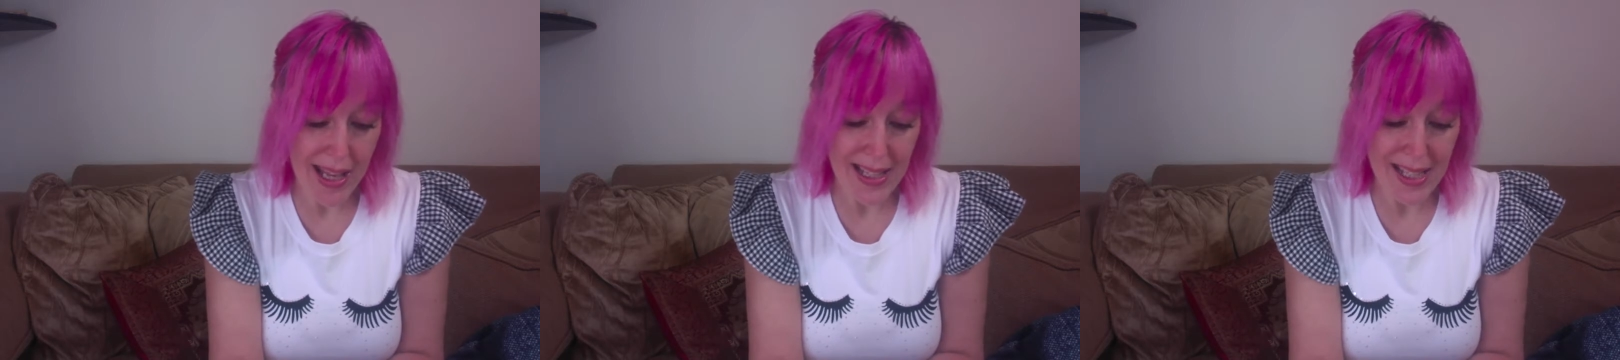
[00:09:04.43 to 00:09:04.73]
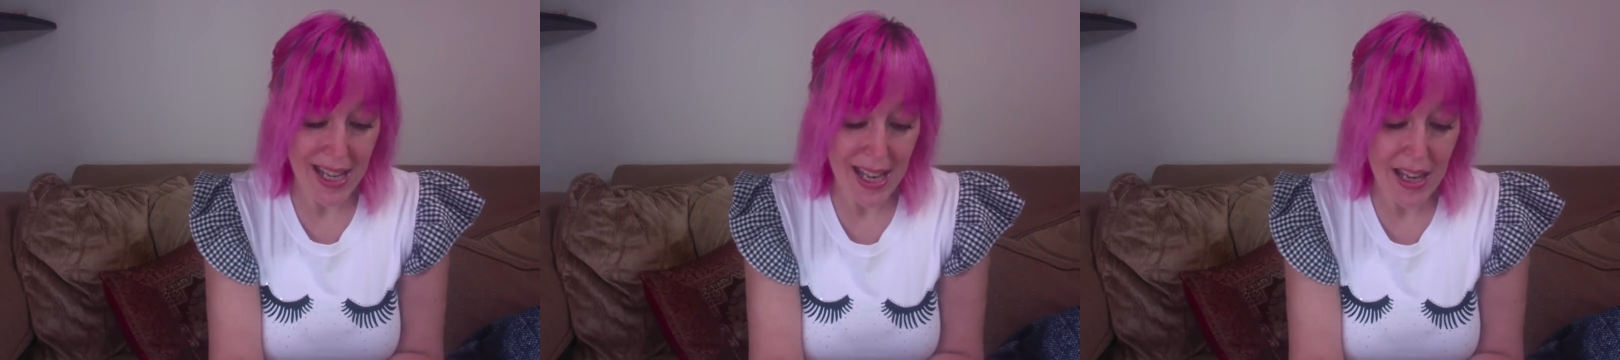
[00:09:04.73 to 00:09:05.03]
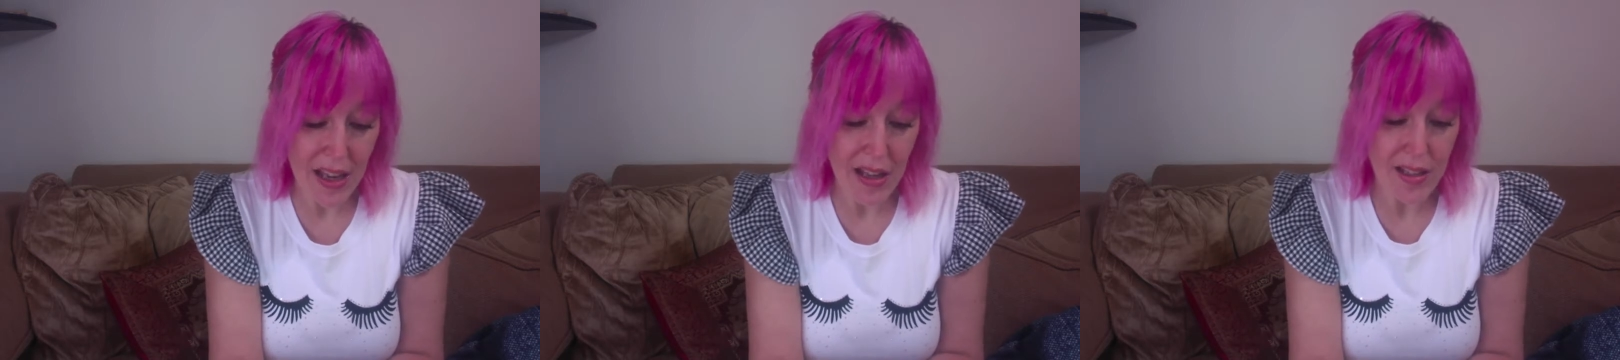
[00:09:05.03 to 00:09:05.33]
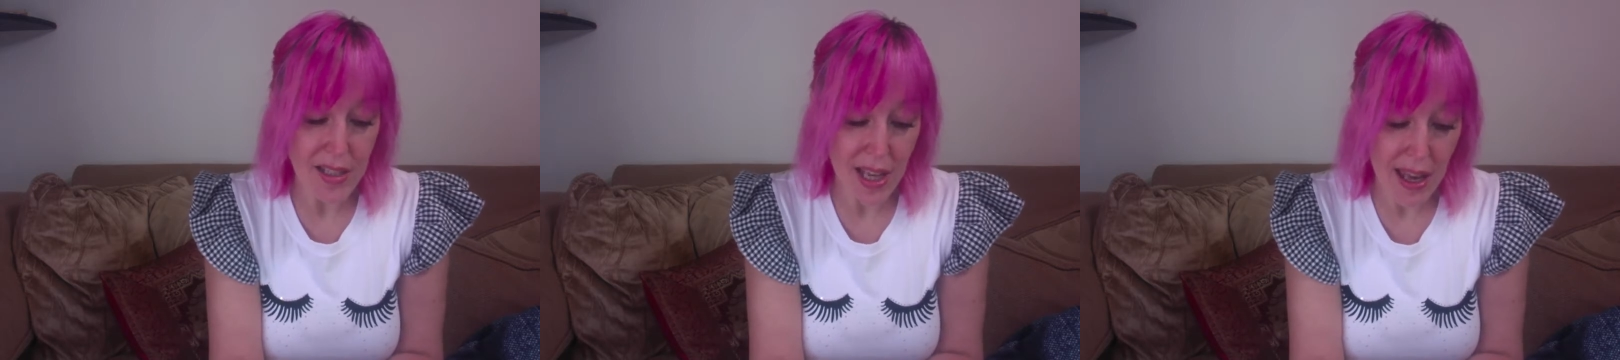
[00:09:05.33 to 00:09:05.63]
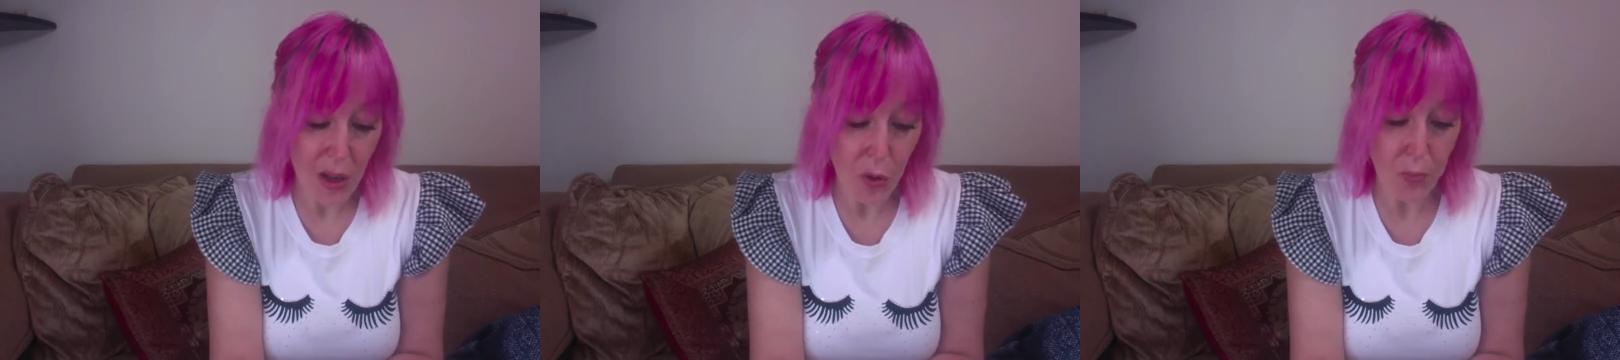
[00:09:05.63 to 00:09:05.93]
is here to
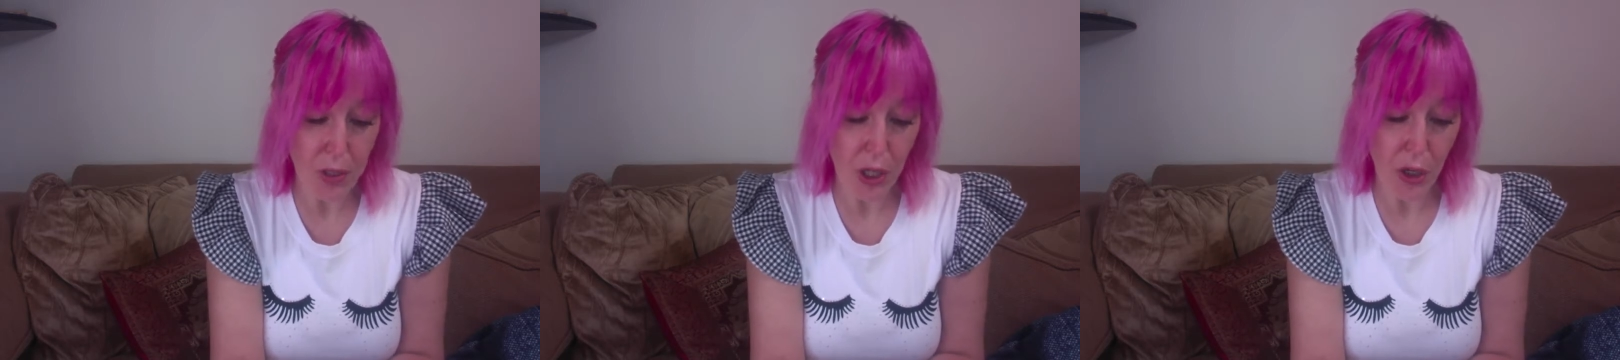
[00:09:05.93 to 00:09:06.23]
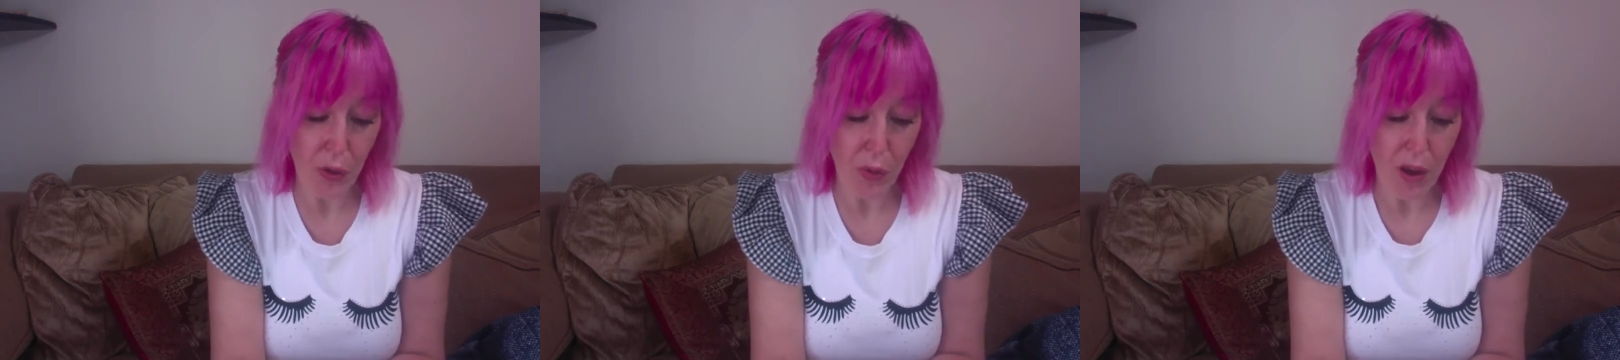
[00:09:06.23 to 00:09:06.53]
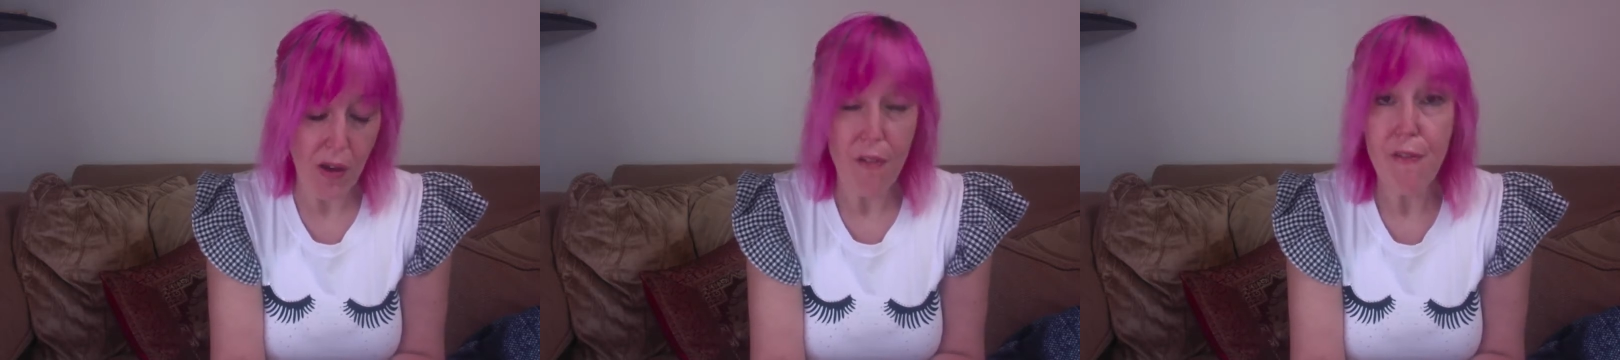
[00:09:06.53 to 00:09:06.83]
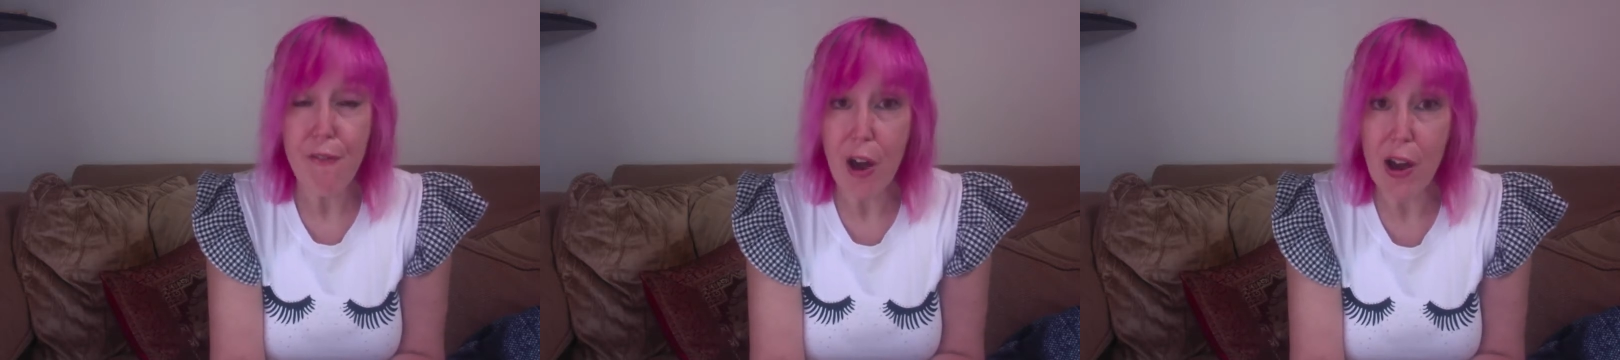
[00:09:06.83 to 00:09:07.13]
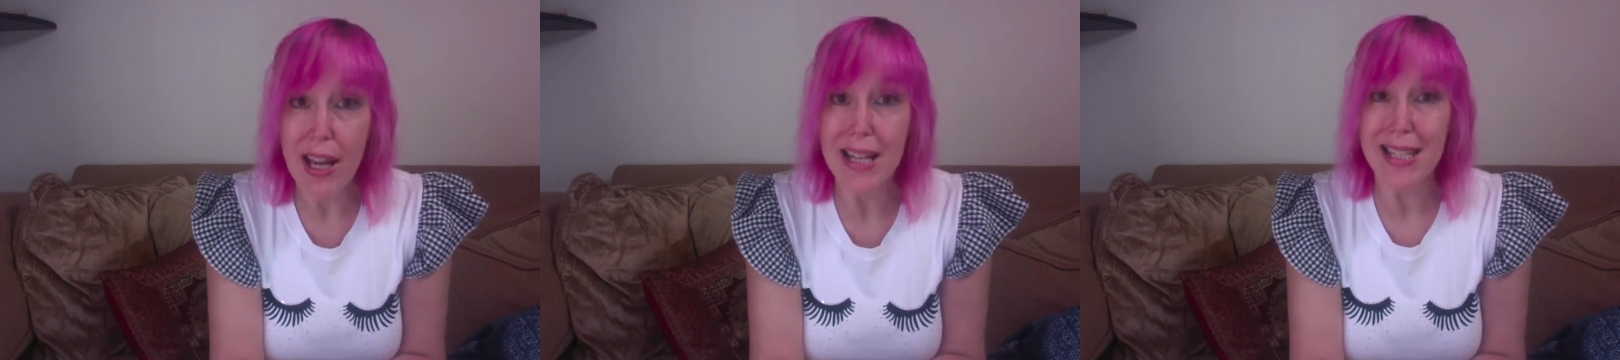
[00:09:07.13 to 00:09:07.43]
help you
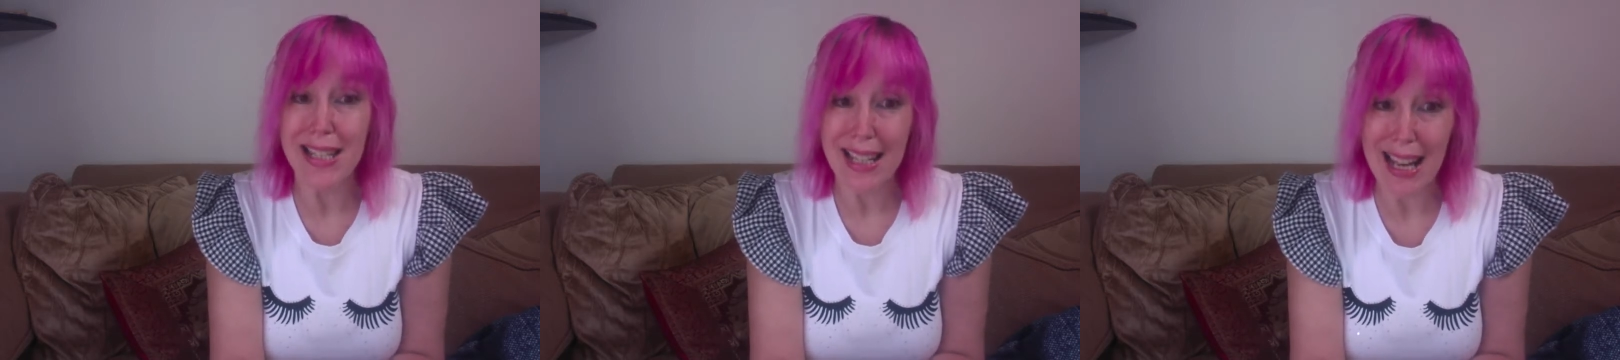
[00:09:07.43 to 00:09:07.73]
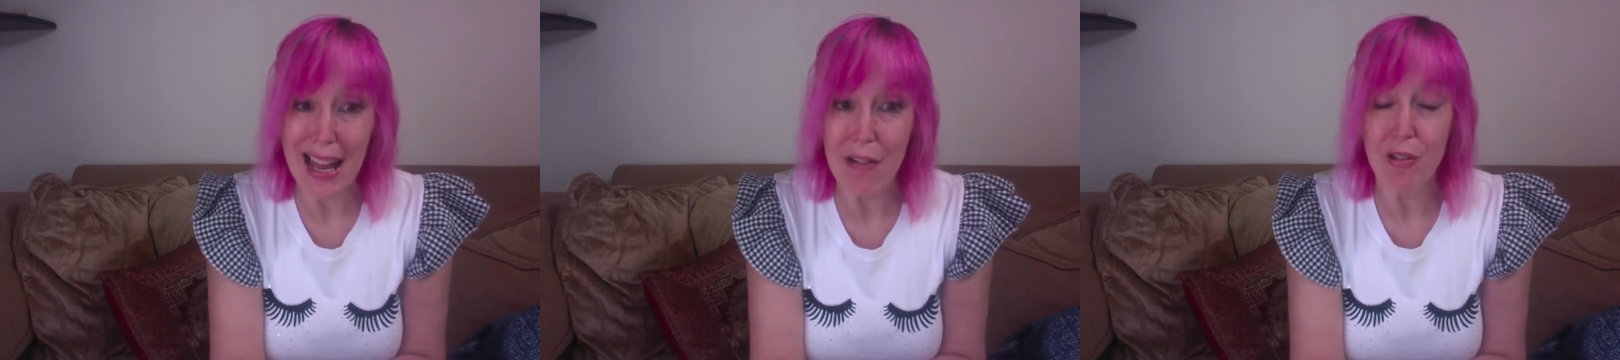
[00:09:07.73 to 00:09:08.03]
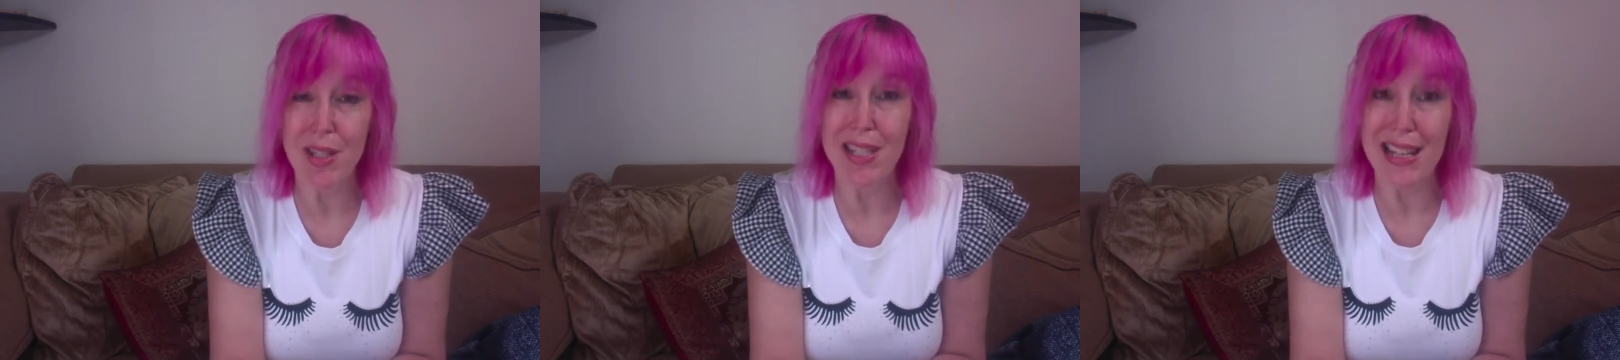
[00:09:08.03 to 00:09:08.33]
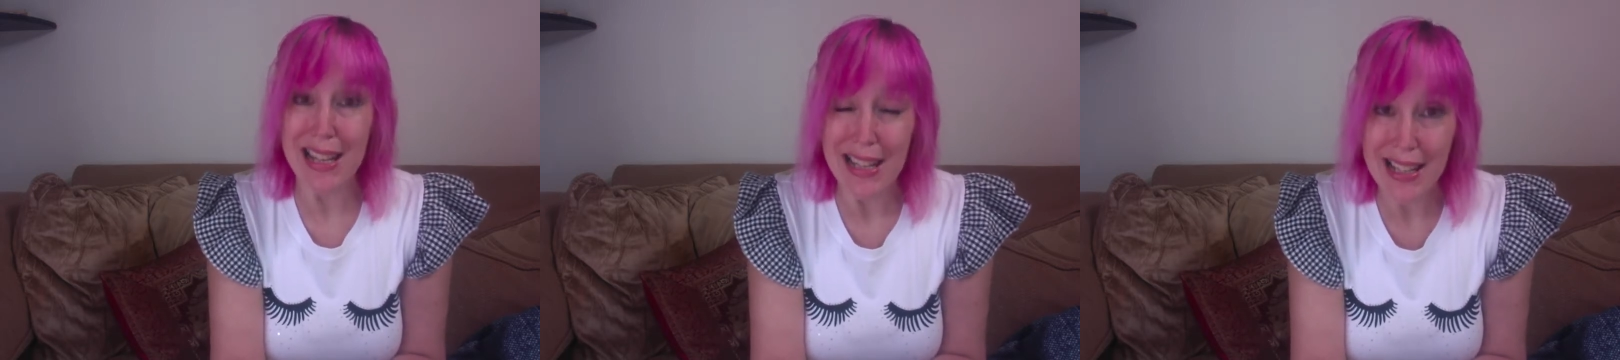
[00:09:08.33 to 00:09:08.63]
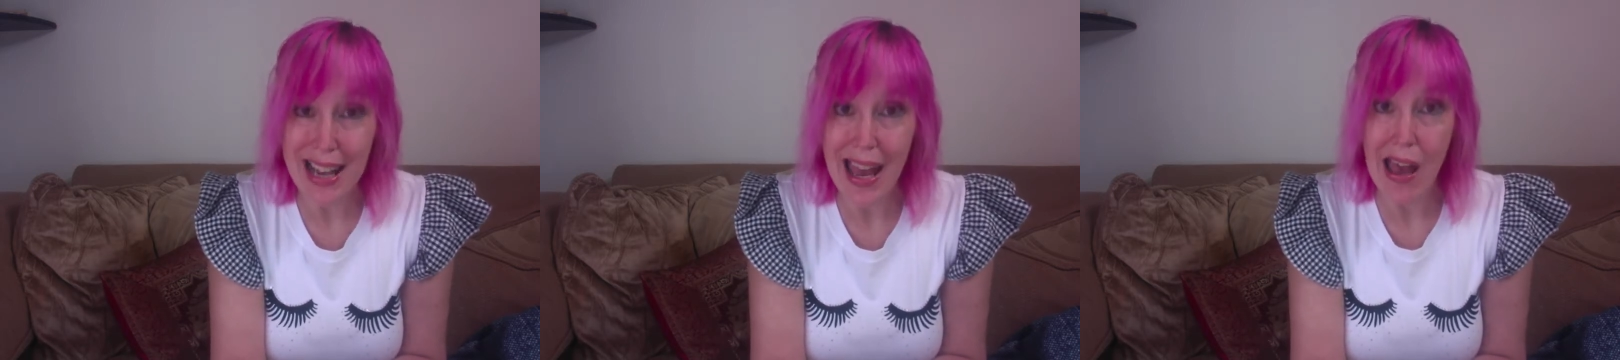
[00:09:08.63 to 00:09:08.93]
find clarity
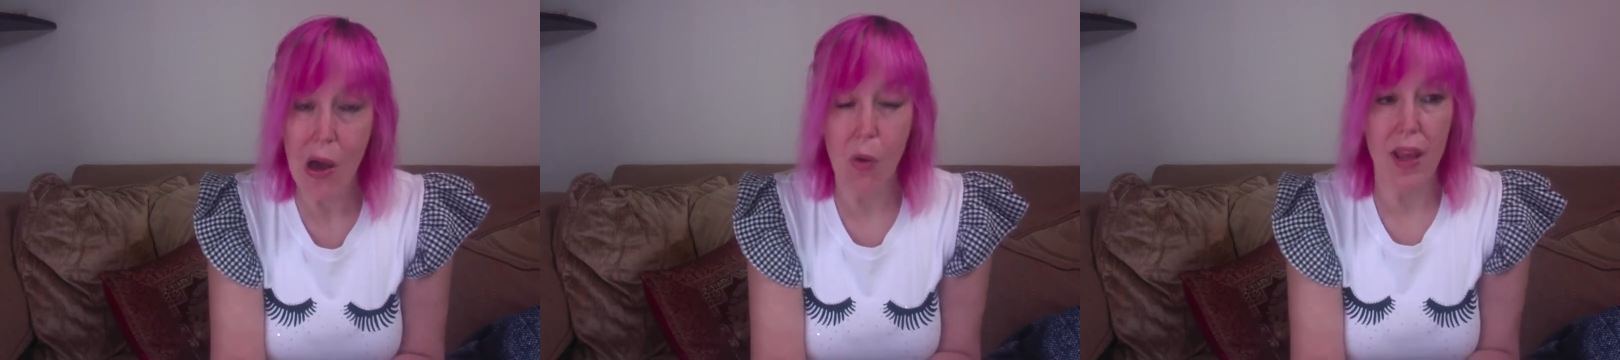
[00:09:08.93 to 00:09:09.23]
now.